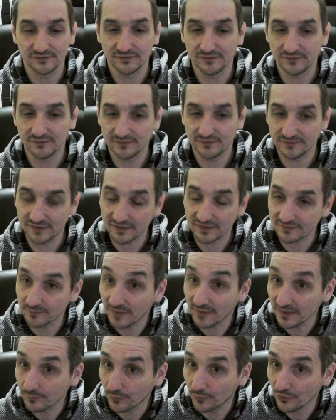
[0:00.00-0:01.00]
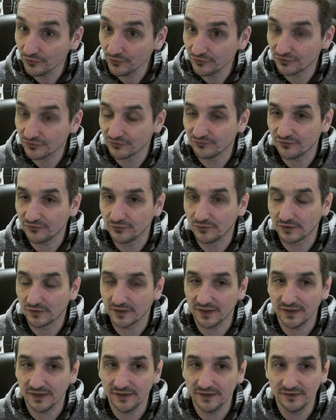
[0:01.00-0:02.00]
that's my point of view,
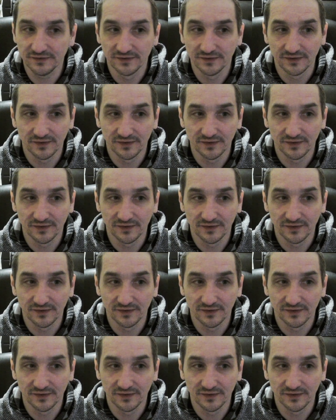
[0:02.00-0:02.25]
okay?